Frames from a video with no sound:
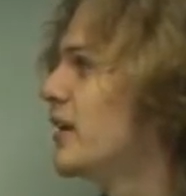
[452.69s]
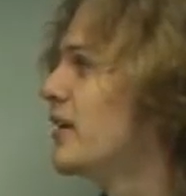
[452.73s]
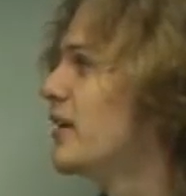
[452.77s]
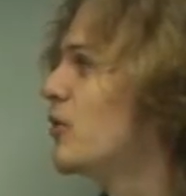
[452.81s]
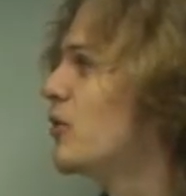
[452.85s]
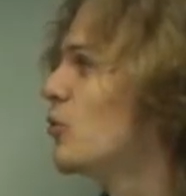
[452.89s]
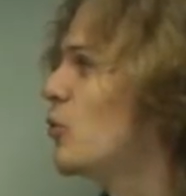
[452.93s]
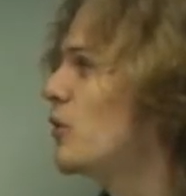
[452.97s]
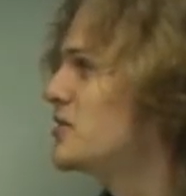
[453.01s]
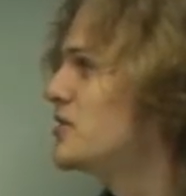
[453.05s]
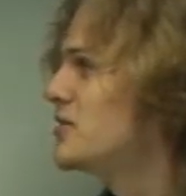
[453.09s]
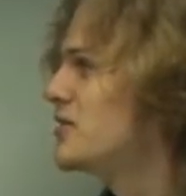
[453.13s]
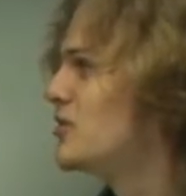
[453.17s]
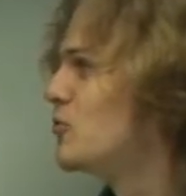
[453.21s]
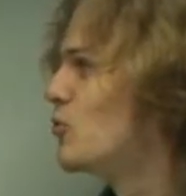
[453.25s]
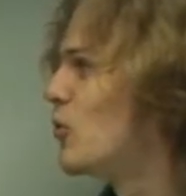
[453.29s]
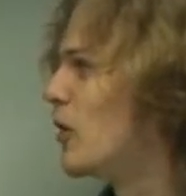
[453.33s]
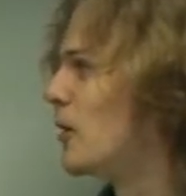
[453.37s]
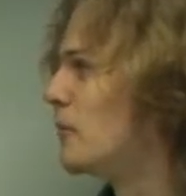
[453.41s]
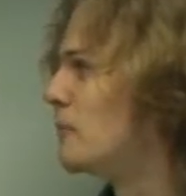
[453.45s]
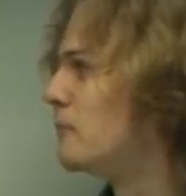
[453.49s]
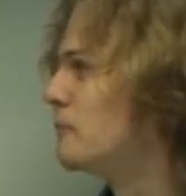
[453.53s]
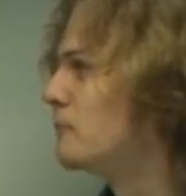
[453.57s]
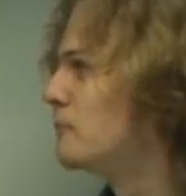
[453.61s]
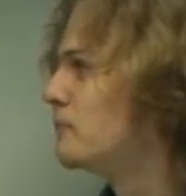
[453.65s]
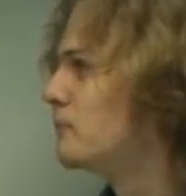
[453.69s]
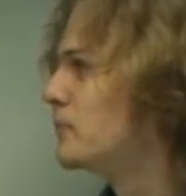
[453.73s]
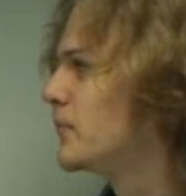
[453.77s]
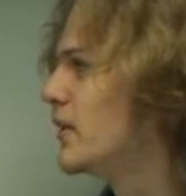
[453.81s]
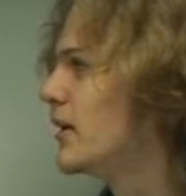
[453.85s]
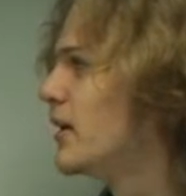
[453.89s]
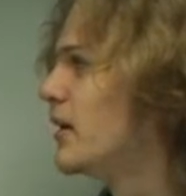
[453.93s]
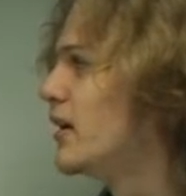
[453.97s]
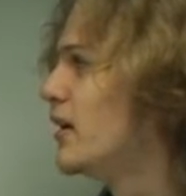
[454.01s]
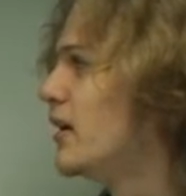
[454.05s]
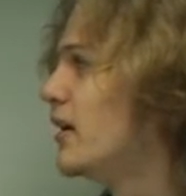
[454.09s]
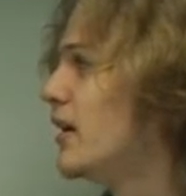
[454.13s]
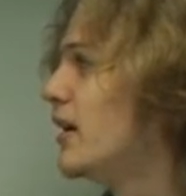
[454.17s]
Question 1.
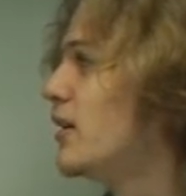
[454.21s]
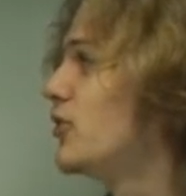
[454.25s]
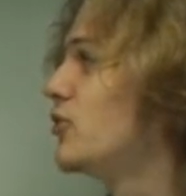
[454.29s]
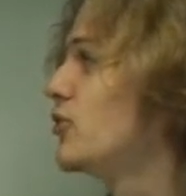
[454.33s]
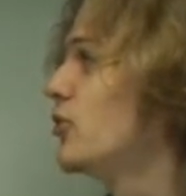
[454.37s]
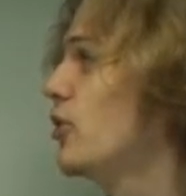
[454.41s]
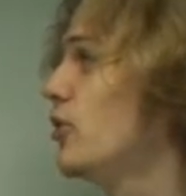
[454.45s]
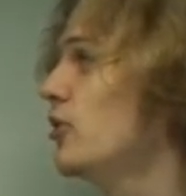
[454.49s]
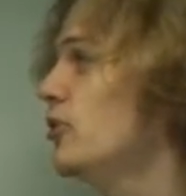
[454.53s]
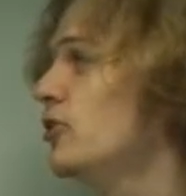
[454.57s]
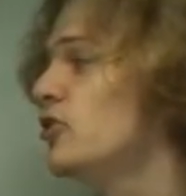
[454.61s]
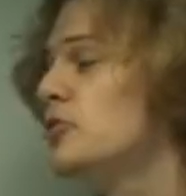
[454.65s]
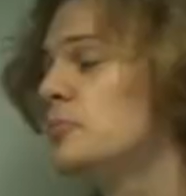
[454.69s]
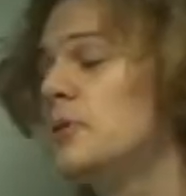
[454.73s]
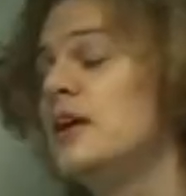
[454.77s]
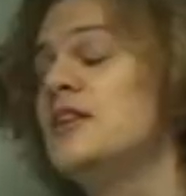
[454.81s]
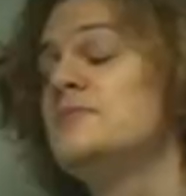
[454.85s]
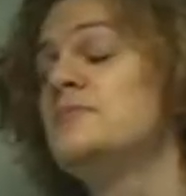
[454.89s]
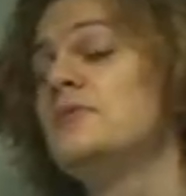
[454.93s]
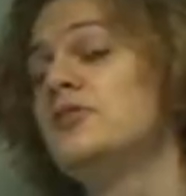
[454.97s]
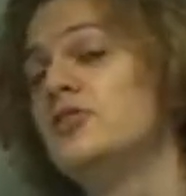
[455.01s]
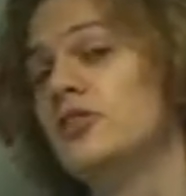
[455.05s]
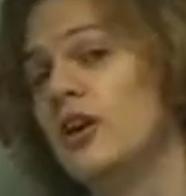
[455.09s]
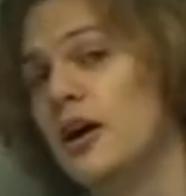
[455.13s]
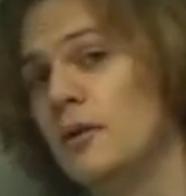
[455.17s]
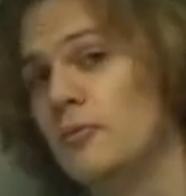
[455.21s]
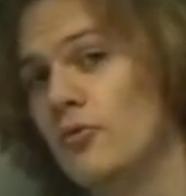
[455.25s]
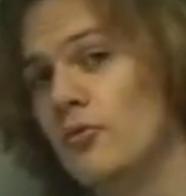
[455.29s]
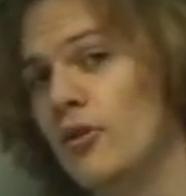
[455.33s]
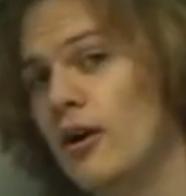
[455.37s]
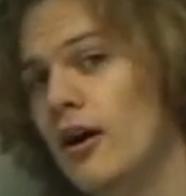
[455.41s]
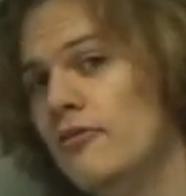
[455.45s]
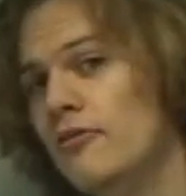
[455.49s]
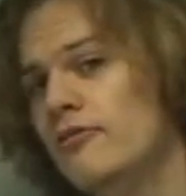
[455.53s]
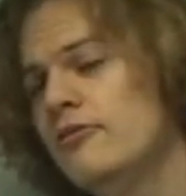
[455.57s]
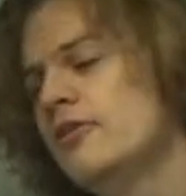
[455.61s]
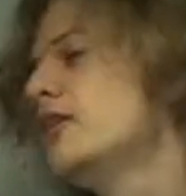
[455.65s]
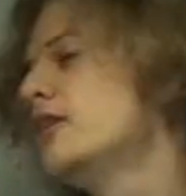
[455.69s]
In a certain displacement-time
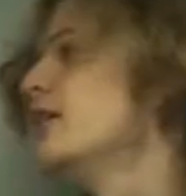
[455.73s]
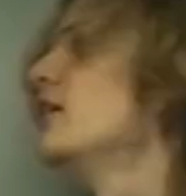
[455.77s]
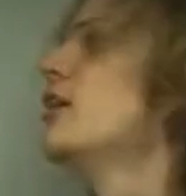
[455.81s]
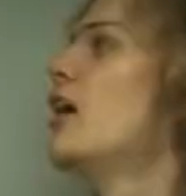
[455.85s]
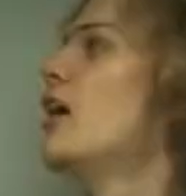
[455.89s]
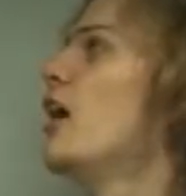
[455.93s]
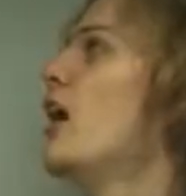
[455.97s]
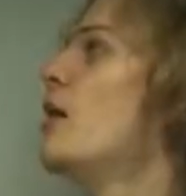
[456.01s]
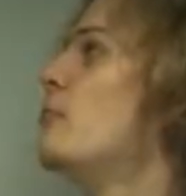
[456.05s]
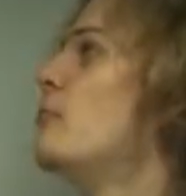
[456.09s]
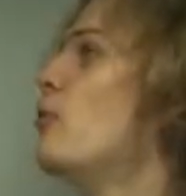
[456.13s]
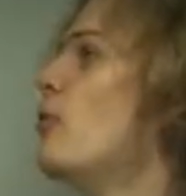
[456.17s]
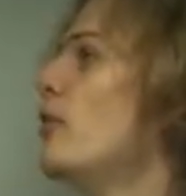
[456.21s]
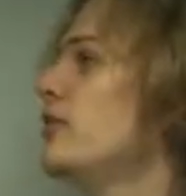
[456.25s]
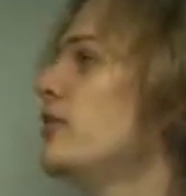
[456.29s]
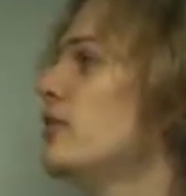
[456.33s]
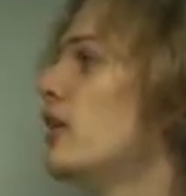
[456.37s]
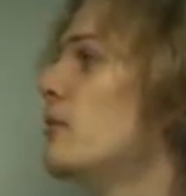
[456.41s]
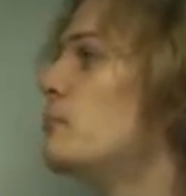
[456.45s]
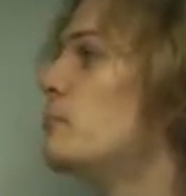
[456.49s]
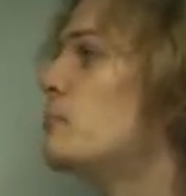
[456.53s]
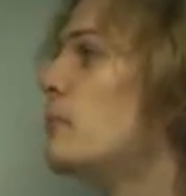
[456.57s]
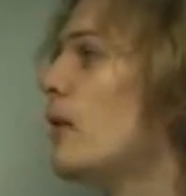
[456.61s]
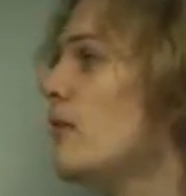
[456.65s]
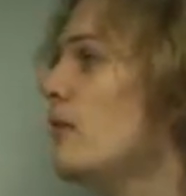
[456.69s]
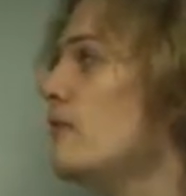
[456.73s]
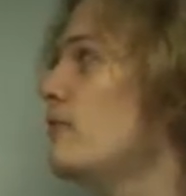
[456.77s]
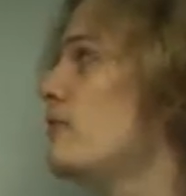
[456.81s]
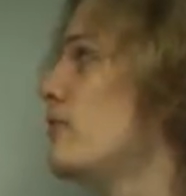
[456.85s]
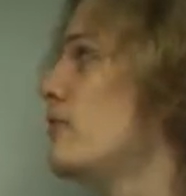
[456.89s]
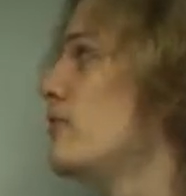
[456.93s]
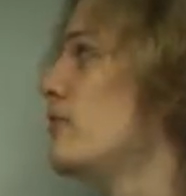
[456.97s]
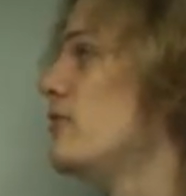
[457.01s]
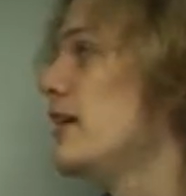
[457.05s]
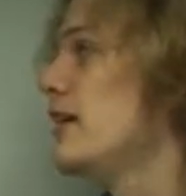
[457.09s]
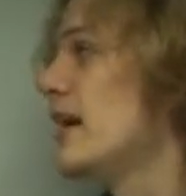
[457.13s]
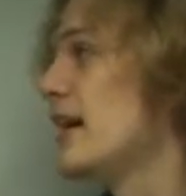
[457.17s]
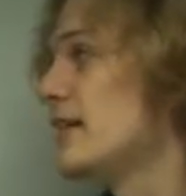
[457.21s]
graph, a point above
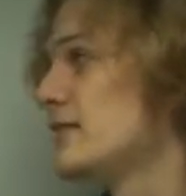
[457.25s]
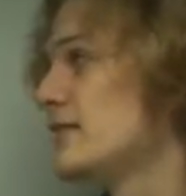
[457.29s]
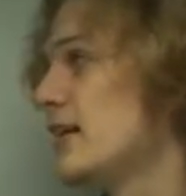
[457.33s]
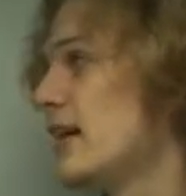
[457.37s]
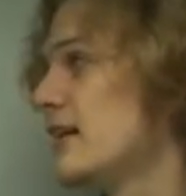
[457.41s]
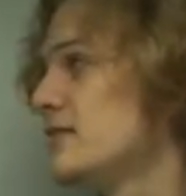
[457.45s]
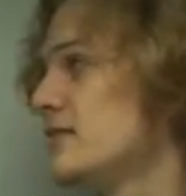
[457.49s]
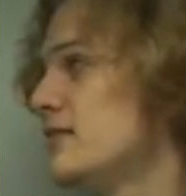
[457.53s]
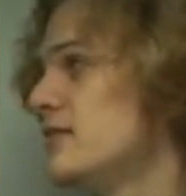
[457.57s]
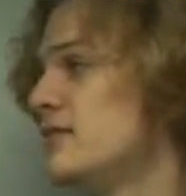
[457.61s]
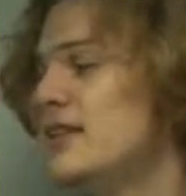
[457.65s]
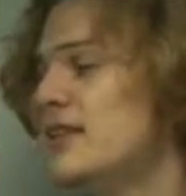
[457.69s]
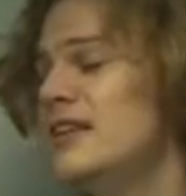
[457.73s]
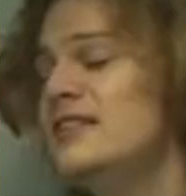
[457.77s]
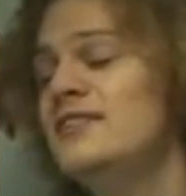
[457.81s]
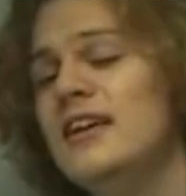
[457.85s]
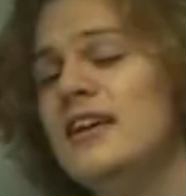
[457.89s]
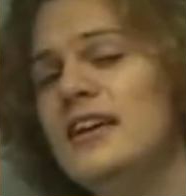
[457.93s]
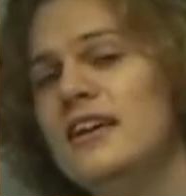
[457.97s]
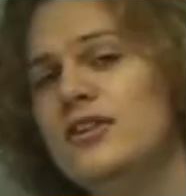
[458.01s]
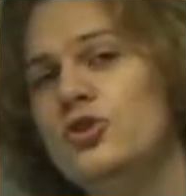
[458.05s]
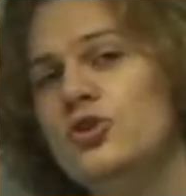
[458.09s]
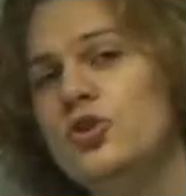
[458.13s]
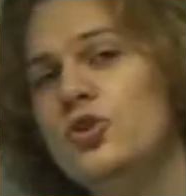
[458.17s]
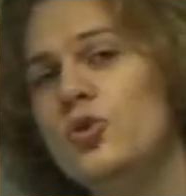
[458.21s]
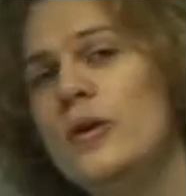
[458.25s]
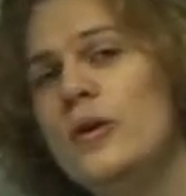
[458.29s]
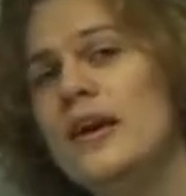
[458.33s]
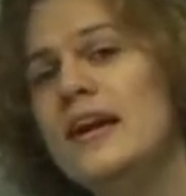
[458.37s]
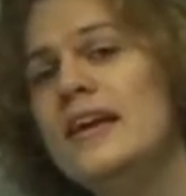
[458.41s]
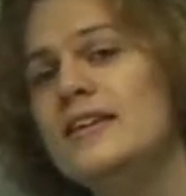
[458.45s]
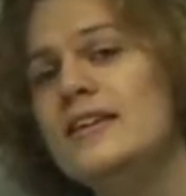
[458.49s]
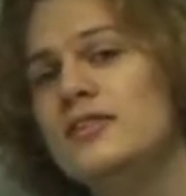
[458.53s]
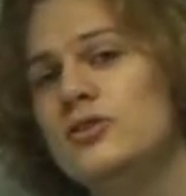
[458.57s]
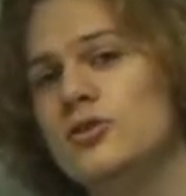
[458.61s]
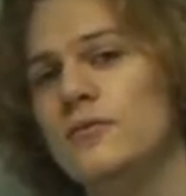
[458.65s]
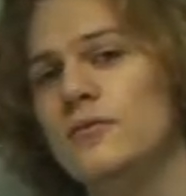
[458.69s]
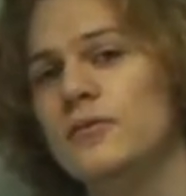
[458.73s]
the x-axis is due
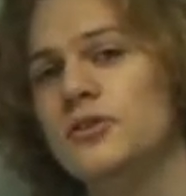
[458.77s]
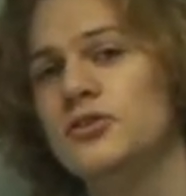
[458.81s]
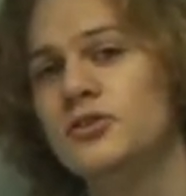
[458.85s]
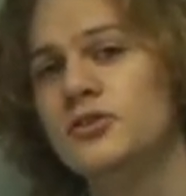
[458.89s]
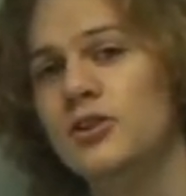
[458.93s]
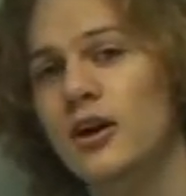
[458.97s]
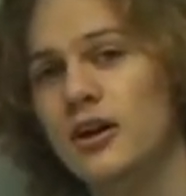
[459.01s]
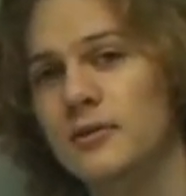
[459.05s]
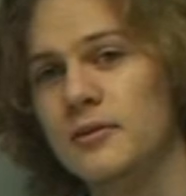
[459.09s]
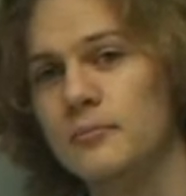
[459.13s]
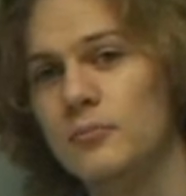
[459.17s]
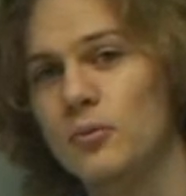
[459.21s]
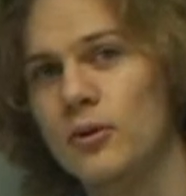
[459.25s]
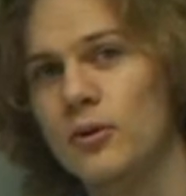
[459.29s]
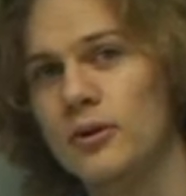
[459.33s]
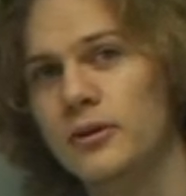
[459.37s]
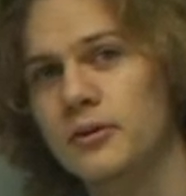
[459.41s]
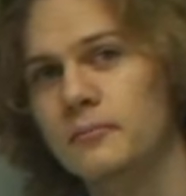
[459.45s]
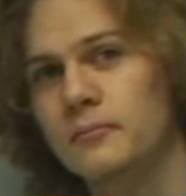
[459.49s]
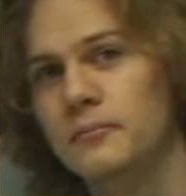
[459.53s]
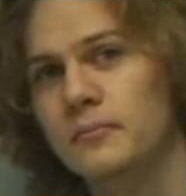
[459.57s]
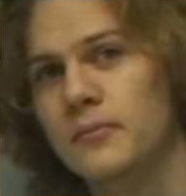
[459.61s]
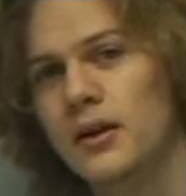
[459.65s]
east of a starting point.